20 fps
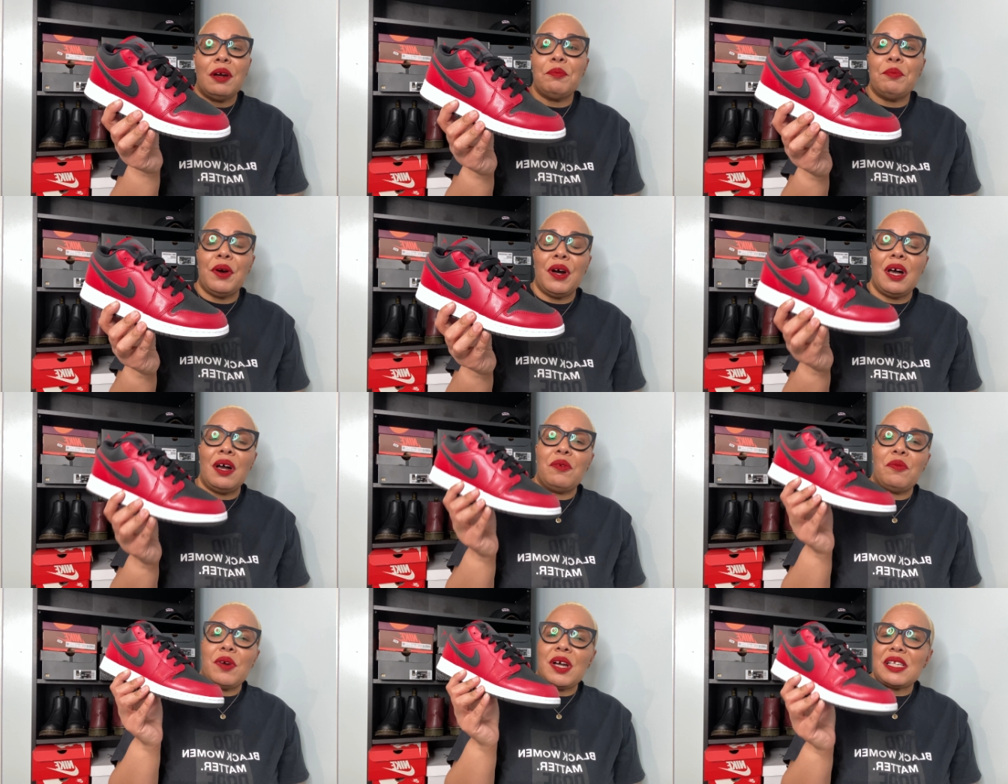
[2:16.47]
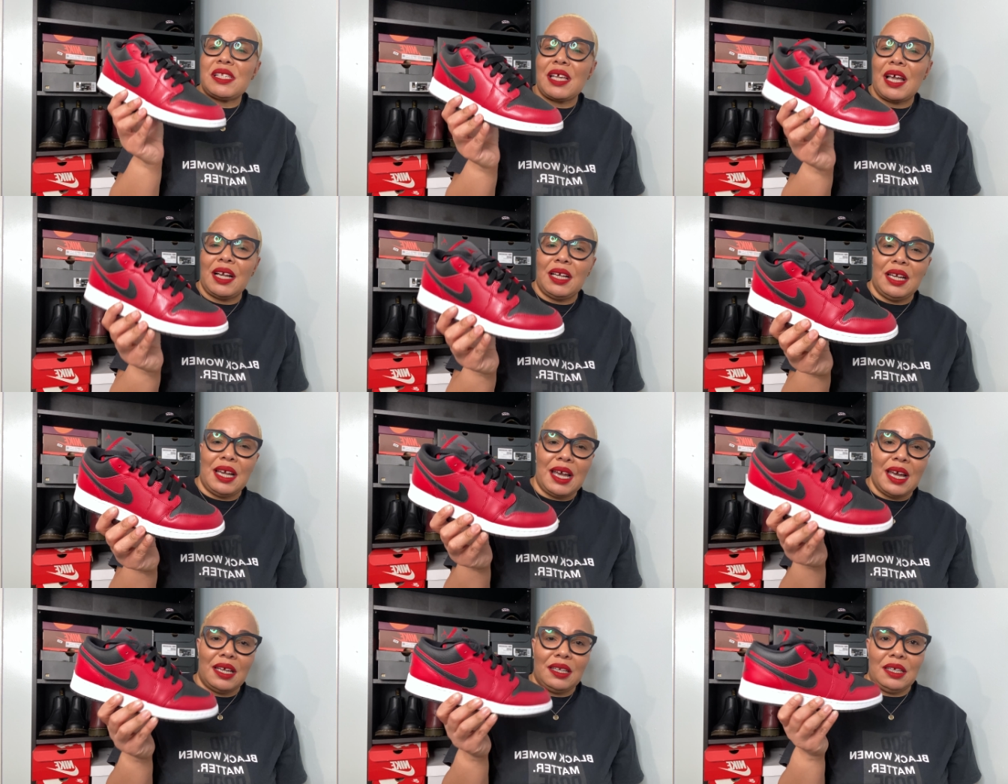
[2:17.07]
But once I
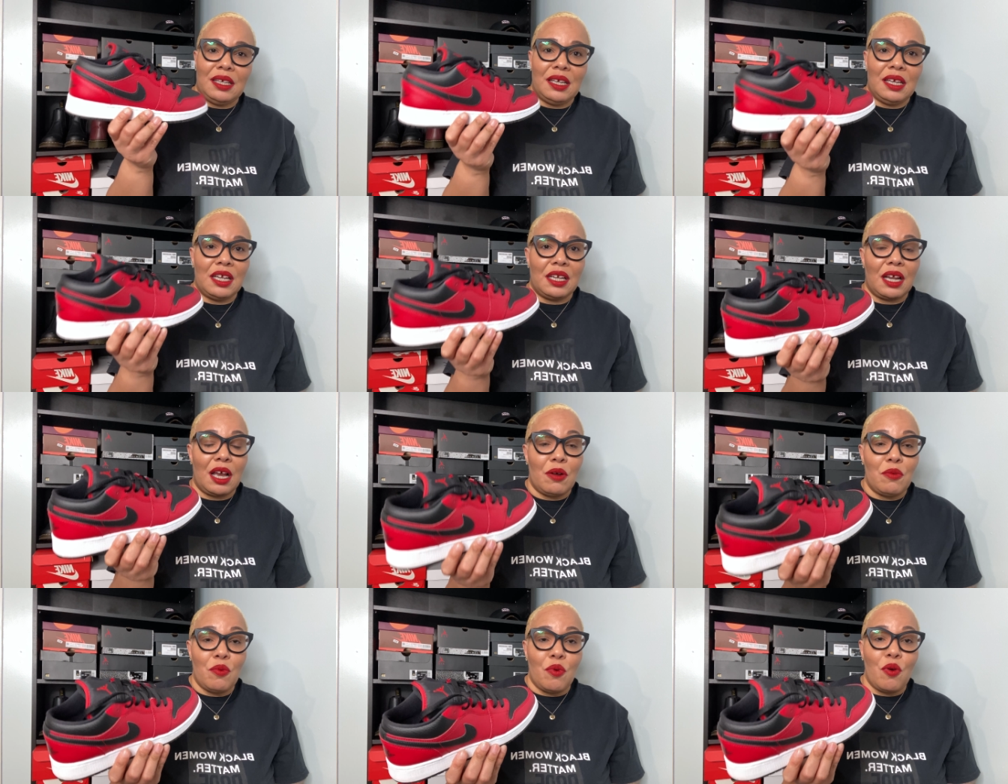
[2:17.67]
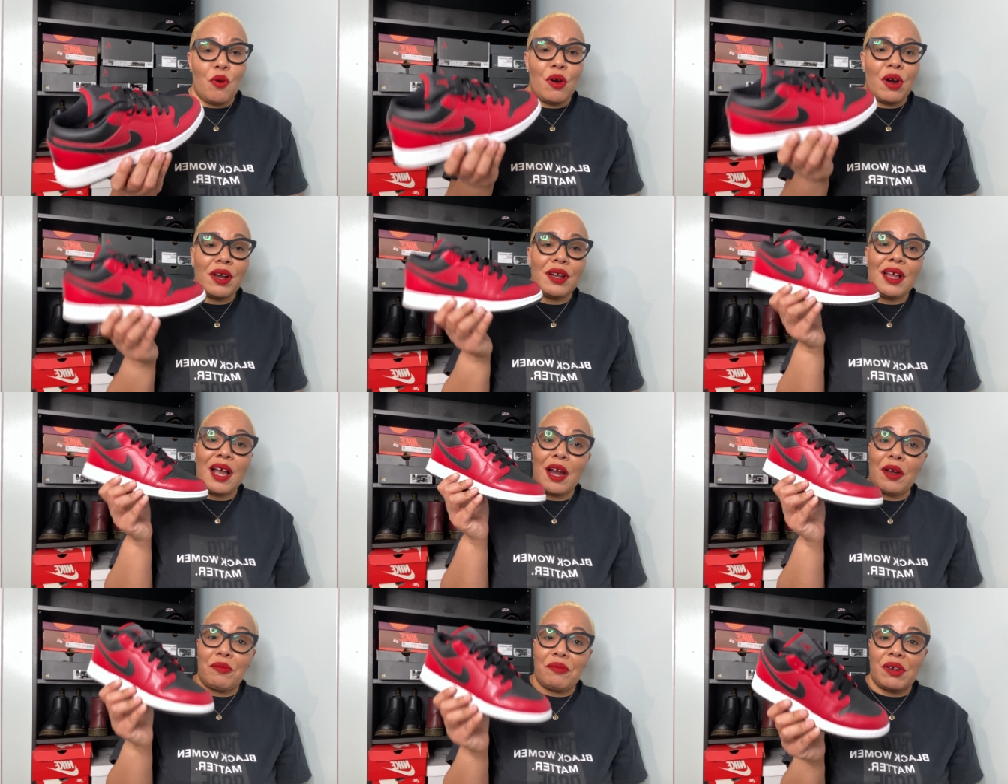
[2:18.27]
got it and I wore it,
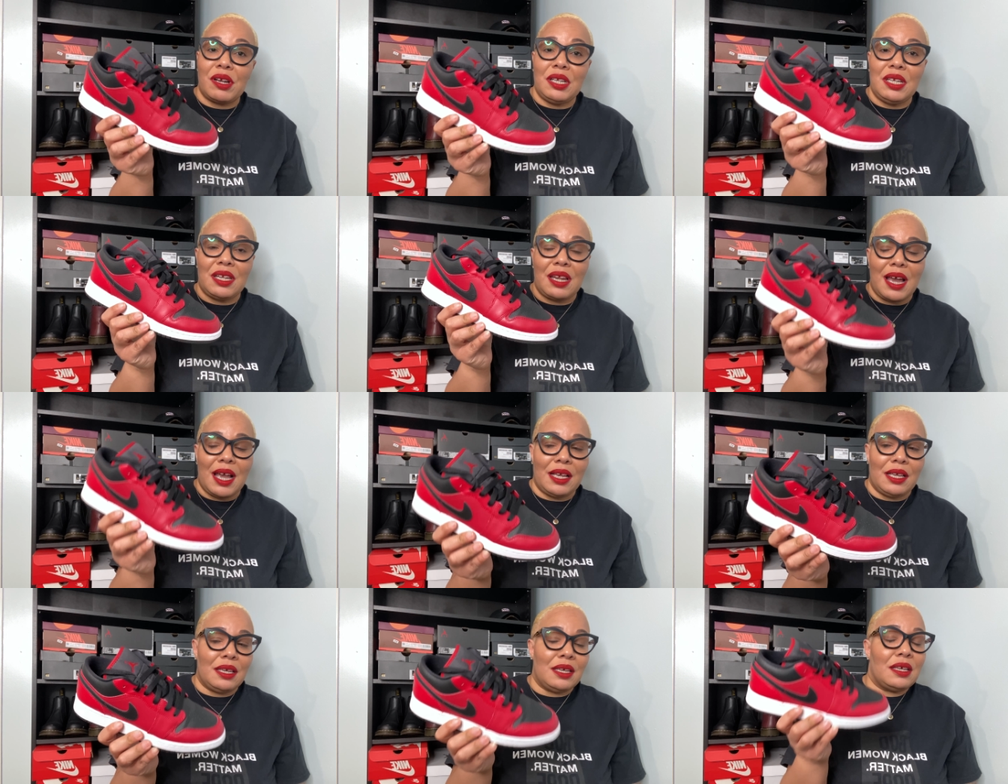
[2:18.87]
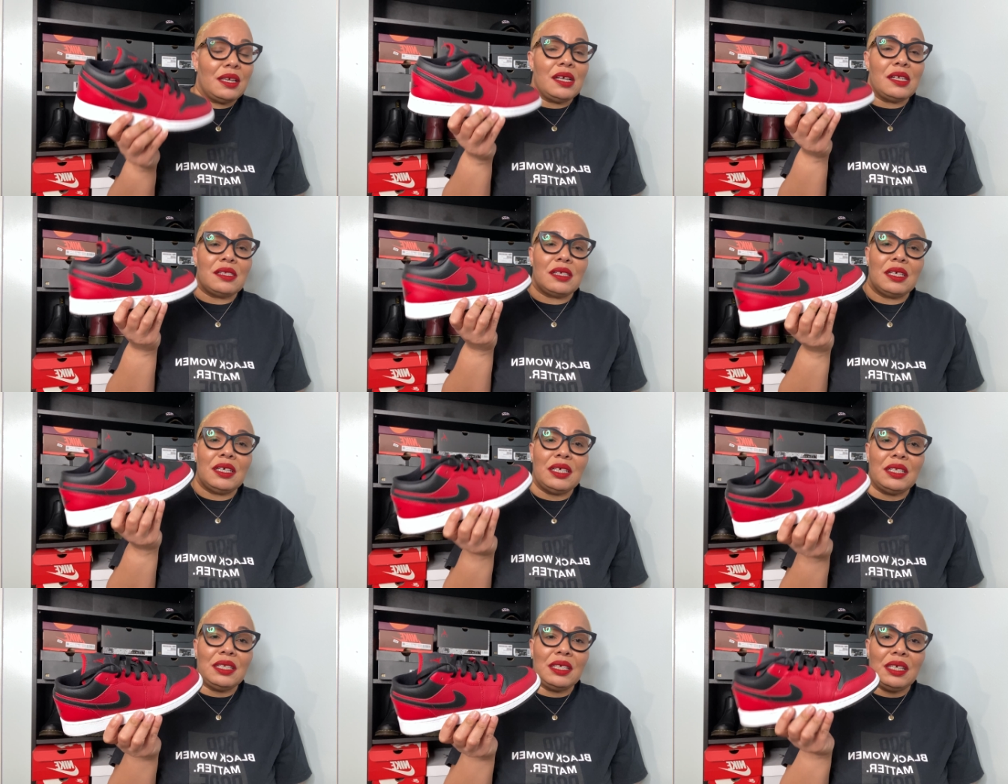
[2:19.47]
I really like it. It's a
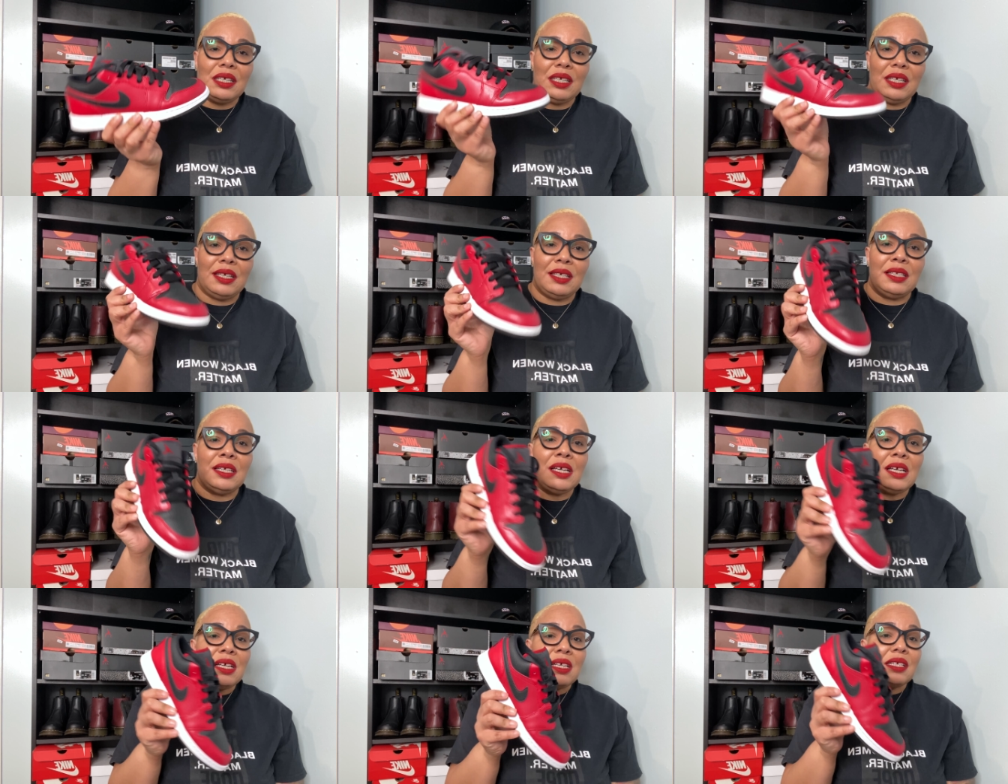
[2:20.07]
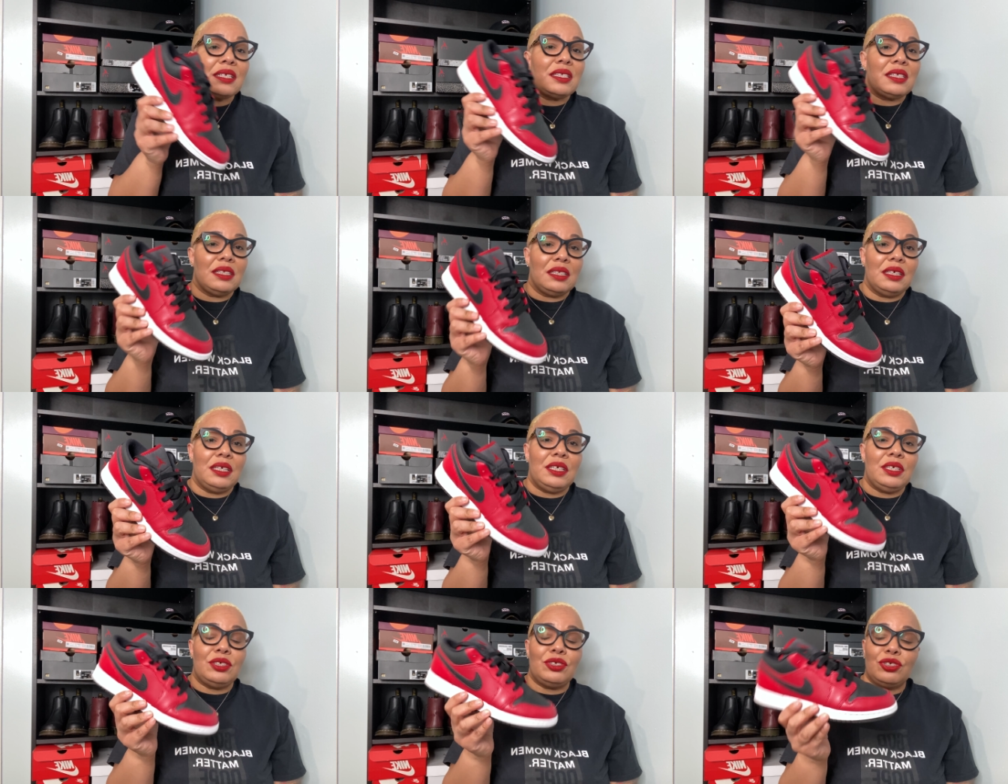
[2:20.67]
clean,
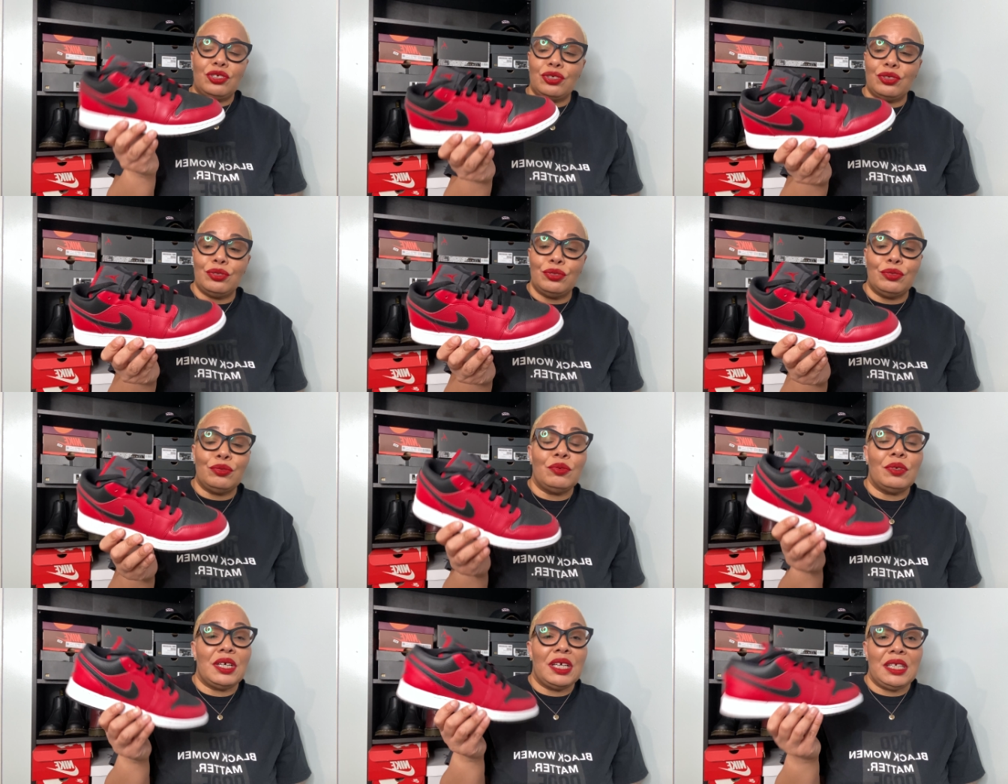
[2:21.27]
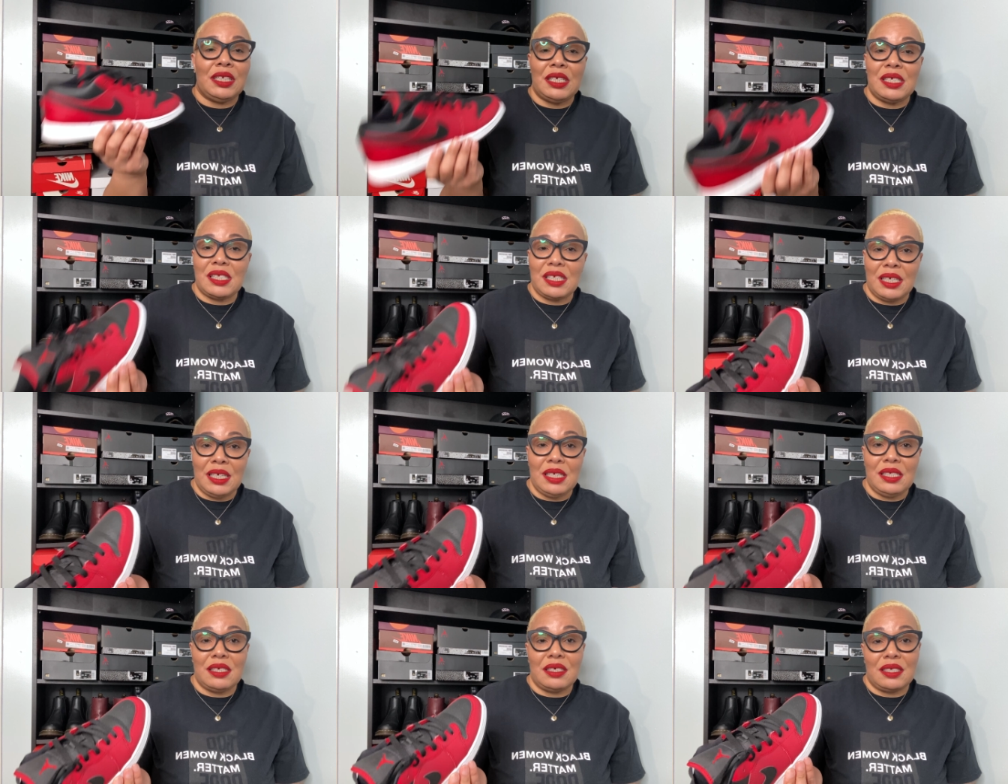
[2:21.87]
sleek shoe and it's
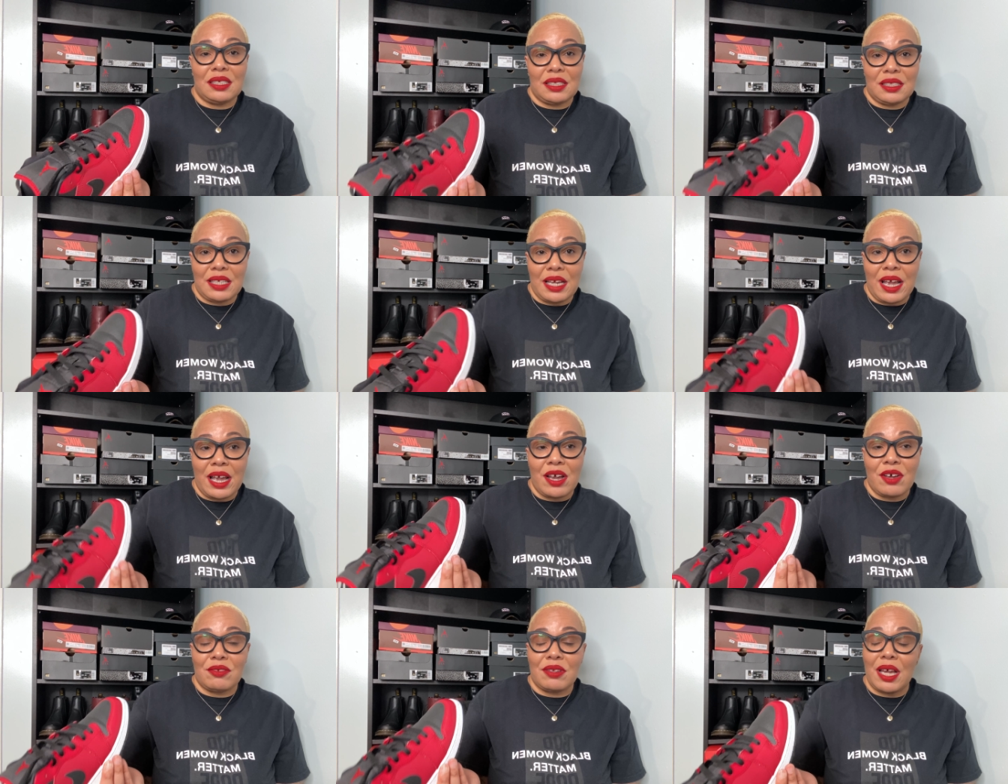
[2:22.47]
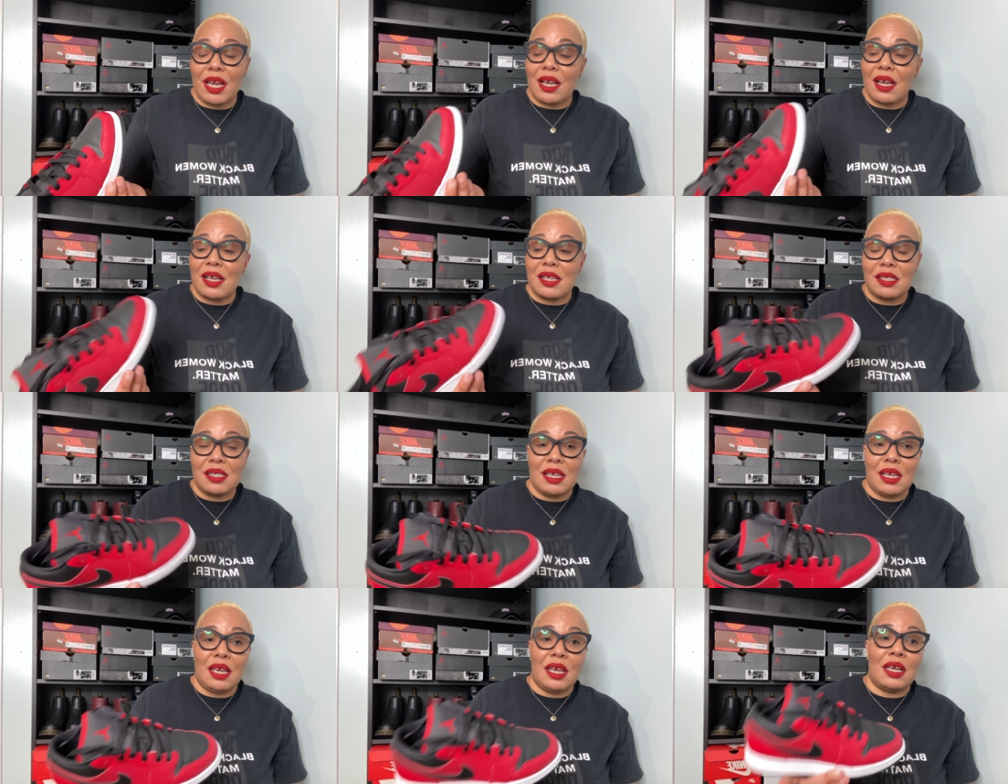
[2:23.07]
easy to style, like I
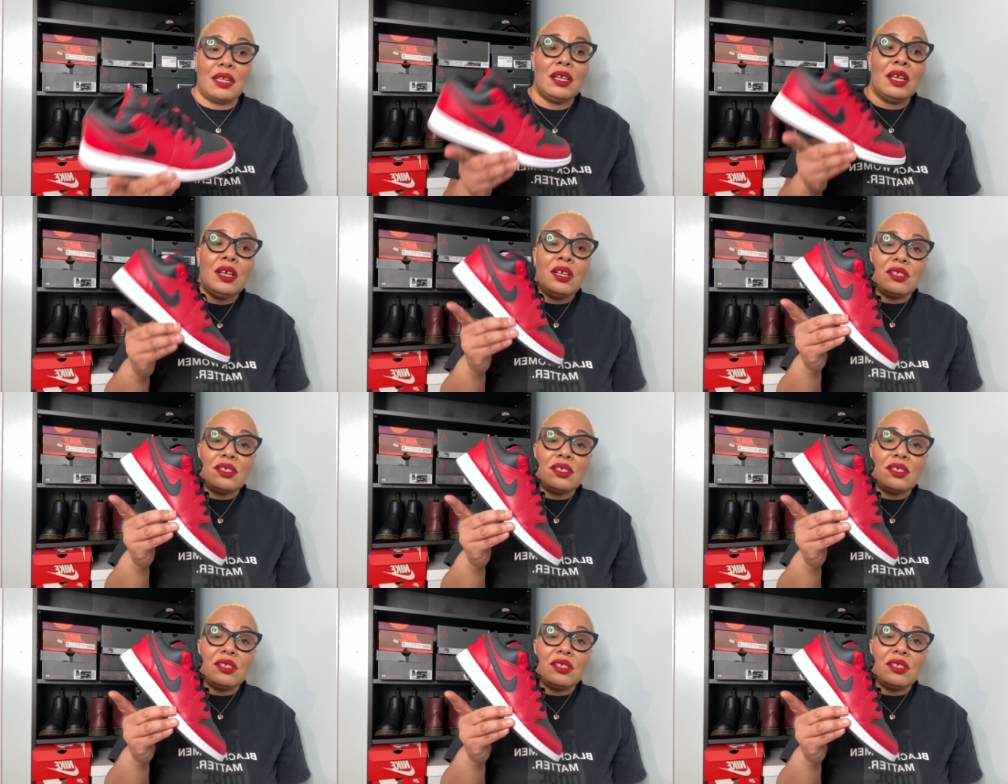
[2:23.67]
said.